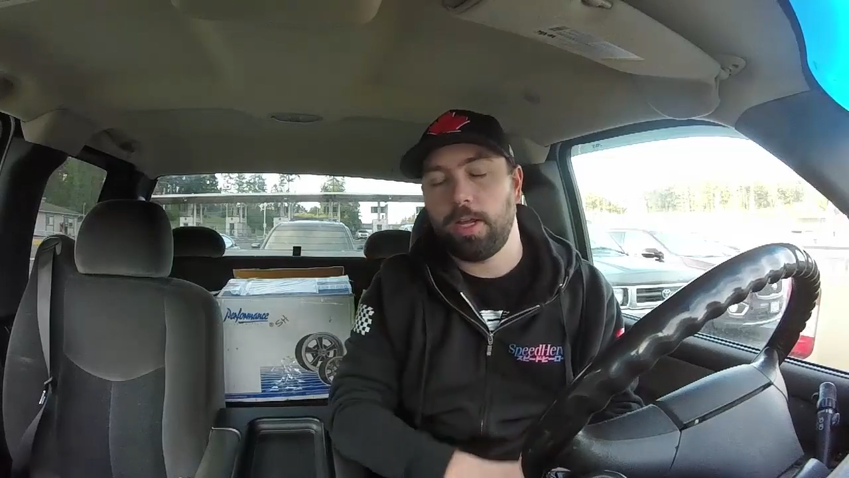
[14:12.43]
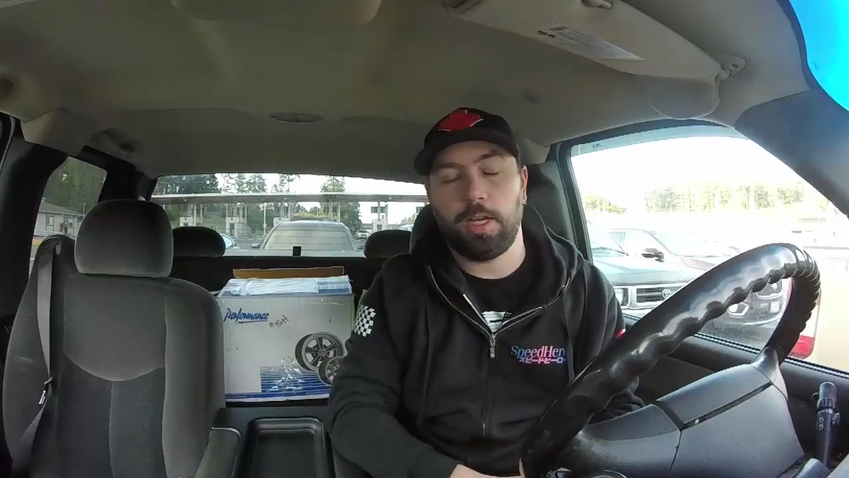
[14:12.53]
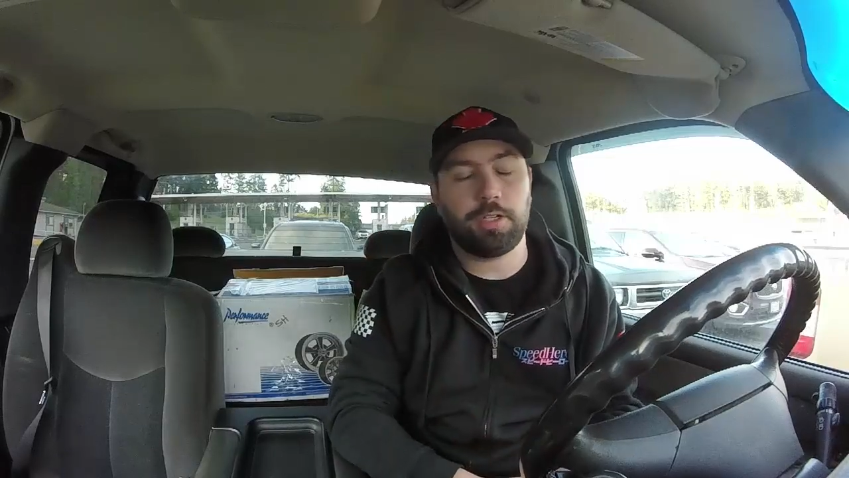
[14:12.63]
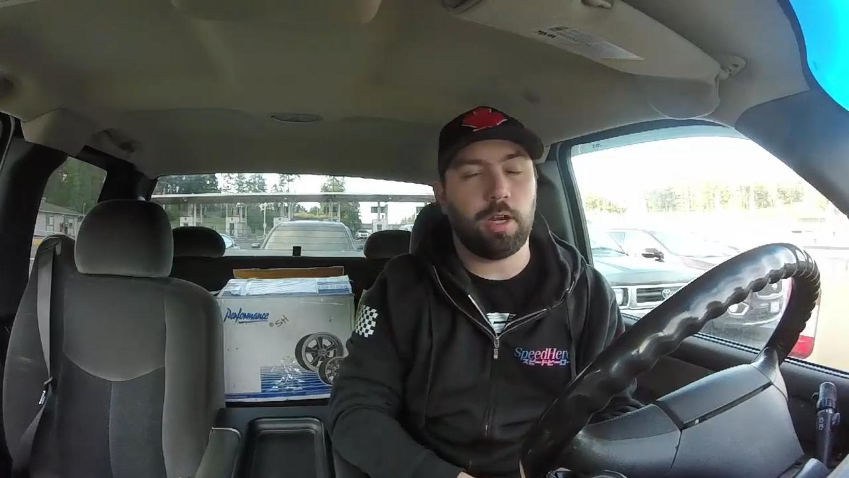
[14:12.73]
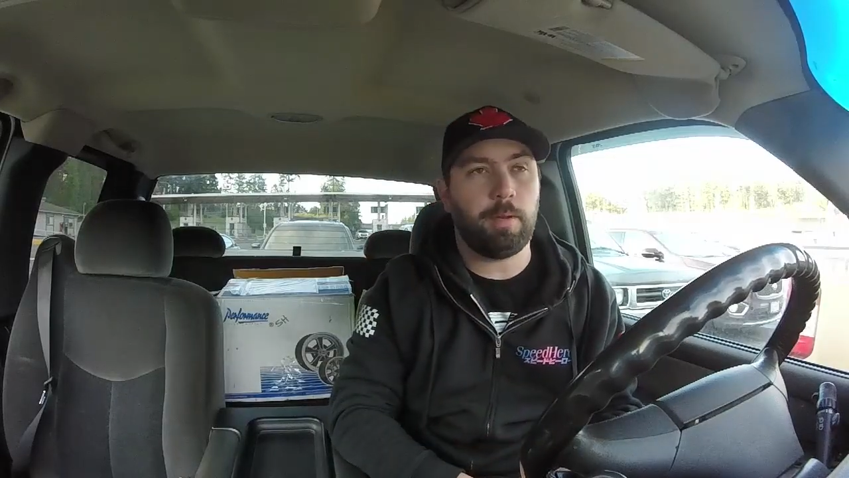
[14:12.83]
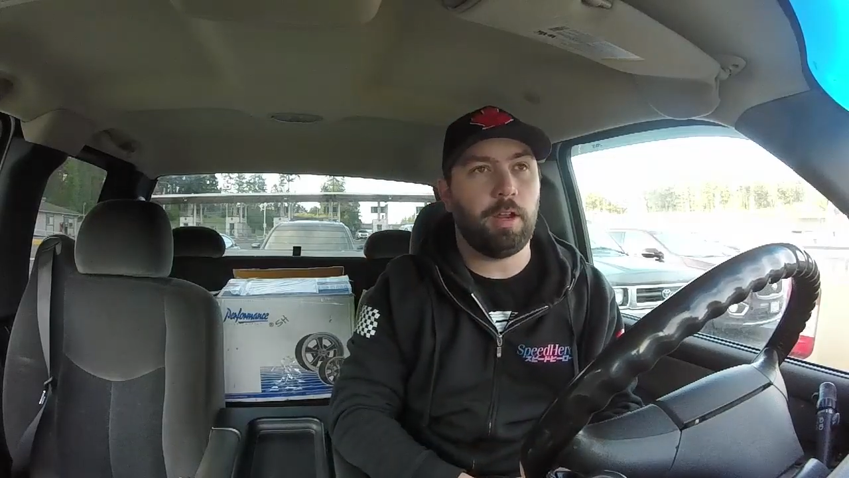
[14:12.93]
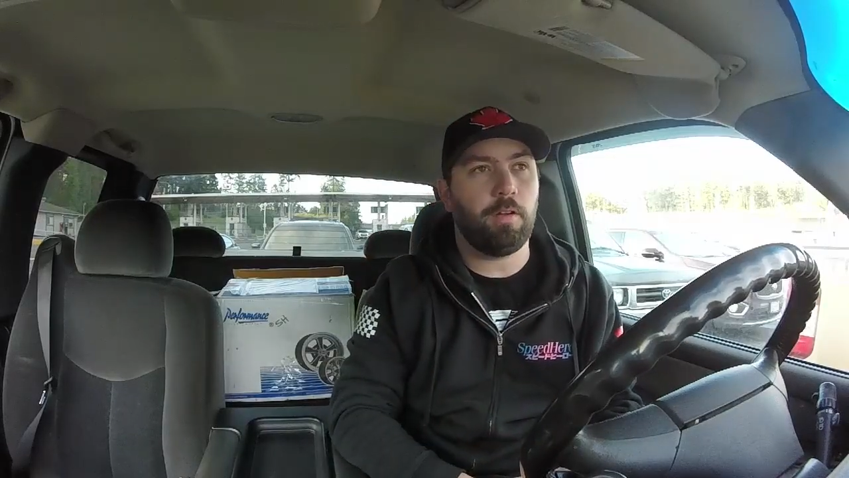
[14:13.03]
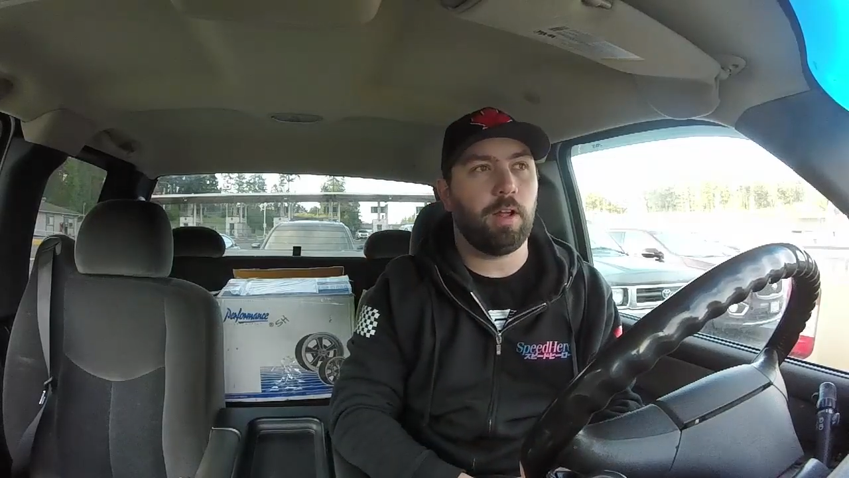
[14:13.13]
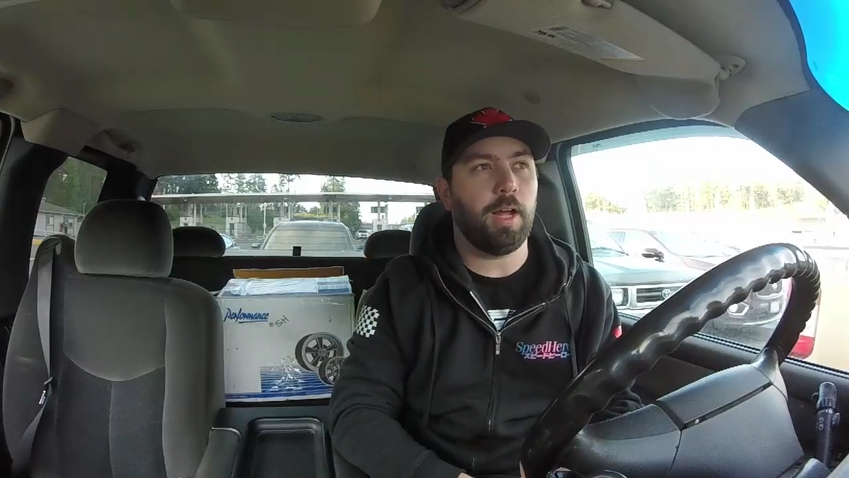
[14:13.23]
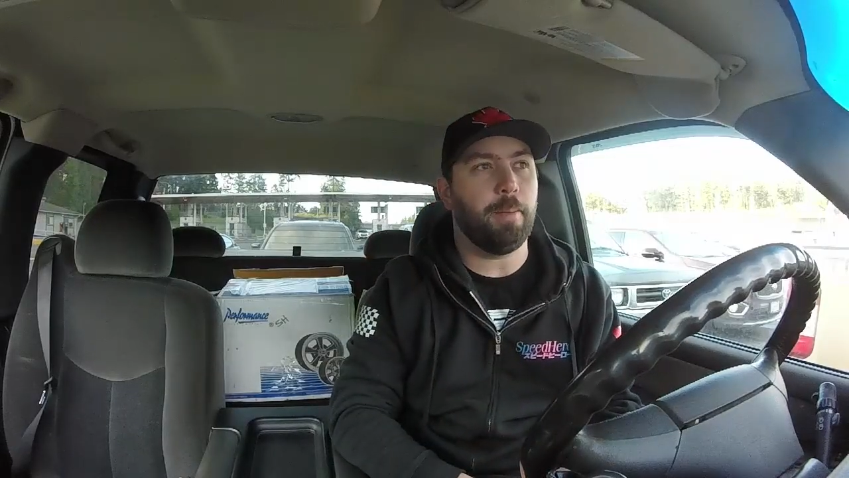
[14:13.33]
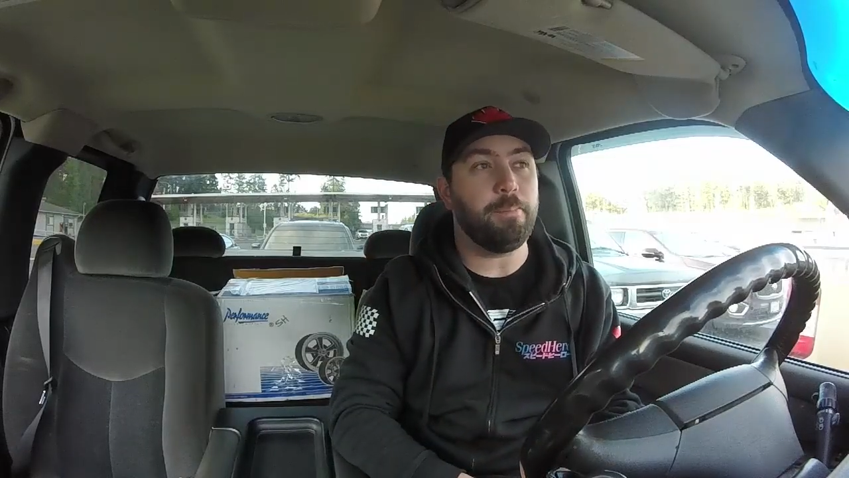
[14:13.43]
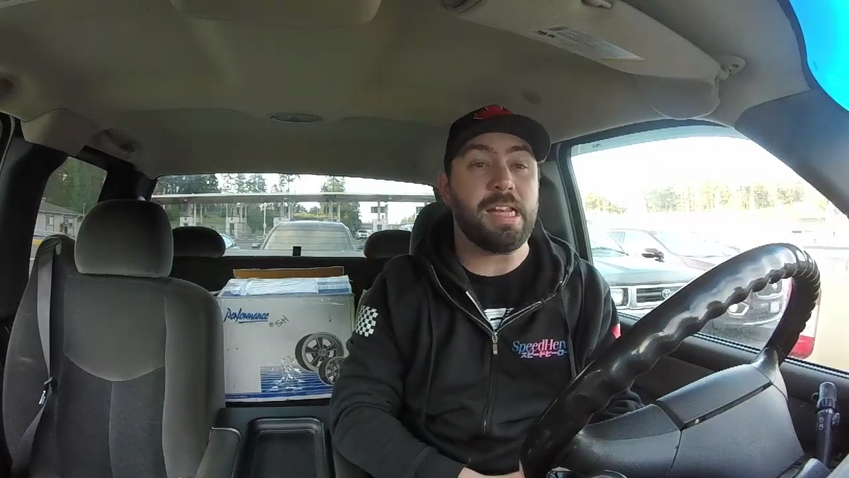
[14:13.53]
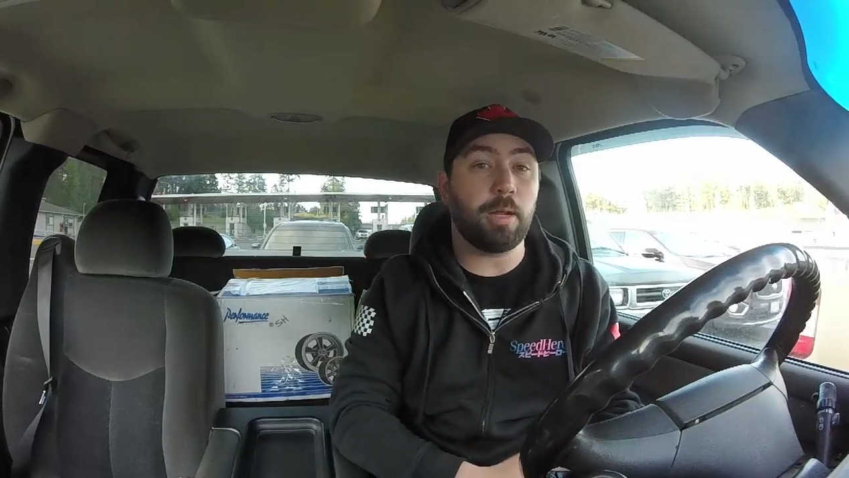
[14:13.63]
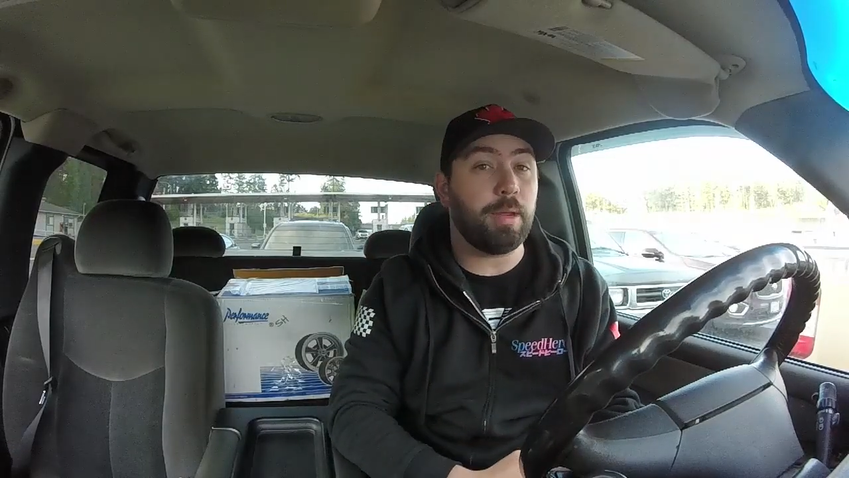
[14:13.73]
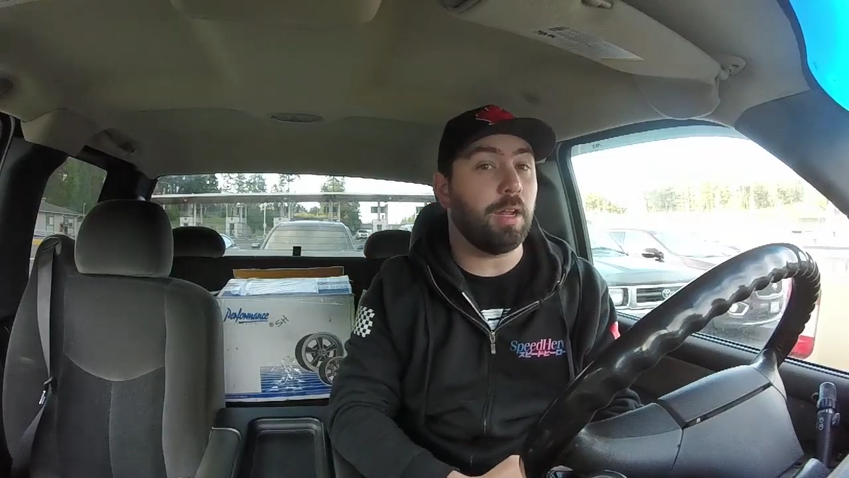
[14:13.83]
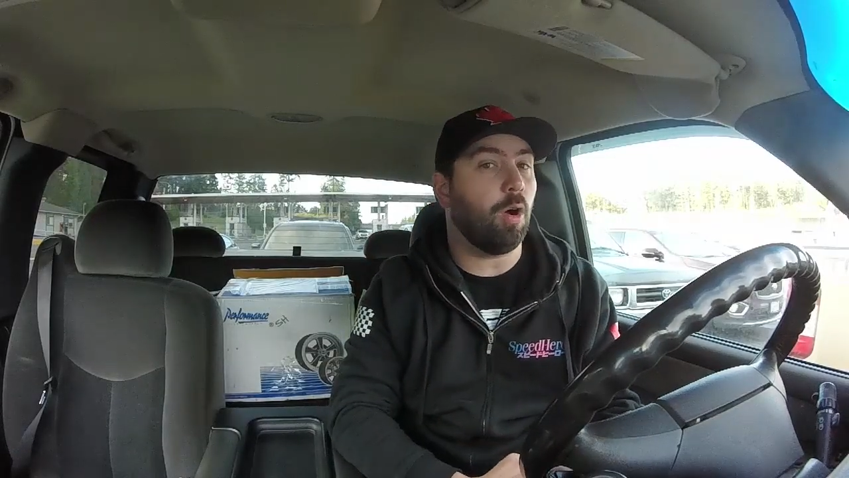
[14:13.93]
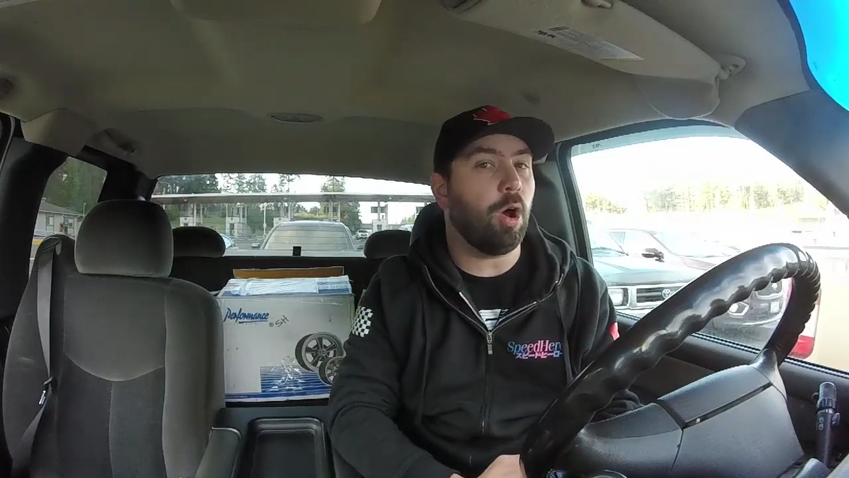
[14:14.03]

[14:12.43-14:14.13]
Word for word: he's going to be uh, meeting me